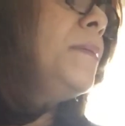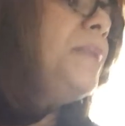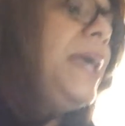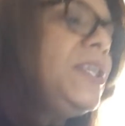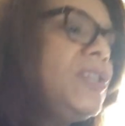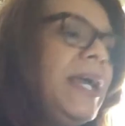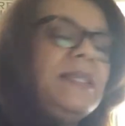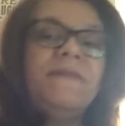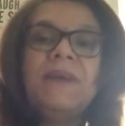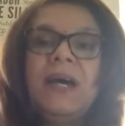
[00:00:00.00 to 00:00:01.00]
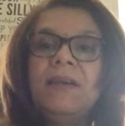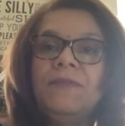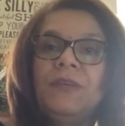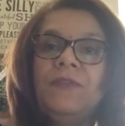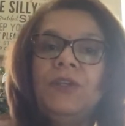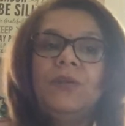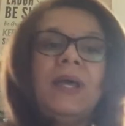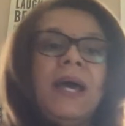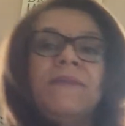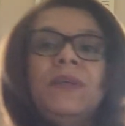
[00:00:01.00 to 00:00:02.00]
page 95. If you don't
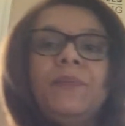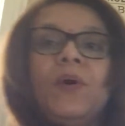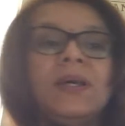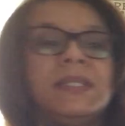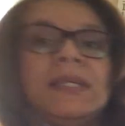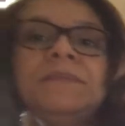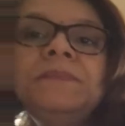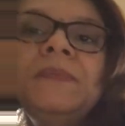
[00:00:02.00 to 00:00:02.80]
have it, pause it.